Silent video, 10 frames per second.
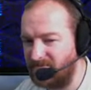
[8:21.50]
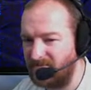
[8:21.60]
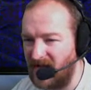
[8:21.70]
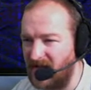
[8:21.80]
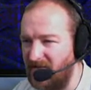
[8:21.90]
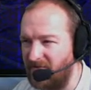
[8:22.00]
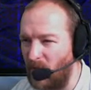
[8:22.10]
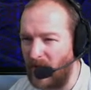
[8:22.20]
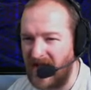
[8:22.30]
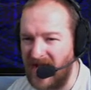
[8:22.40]

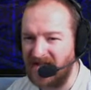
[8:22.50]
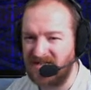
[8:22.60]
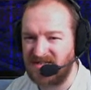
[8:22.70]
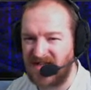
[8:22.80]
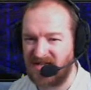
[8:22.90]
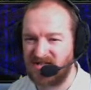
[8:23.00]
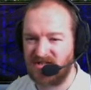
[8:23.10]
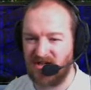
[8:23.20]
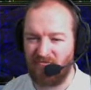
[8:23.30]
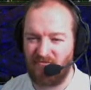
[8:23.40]
84,
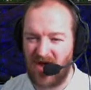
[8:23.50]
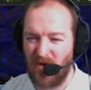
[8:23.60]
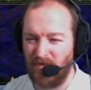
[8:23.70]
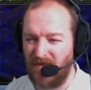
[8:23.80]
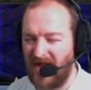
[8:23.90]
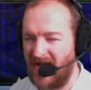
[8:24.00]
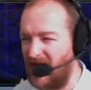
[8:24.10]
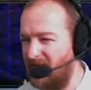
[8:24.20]
86, around there.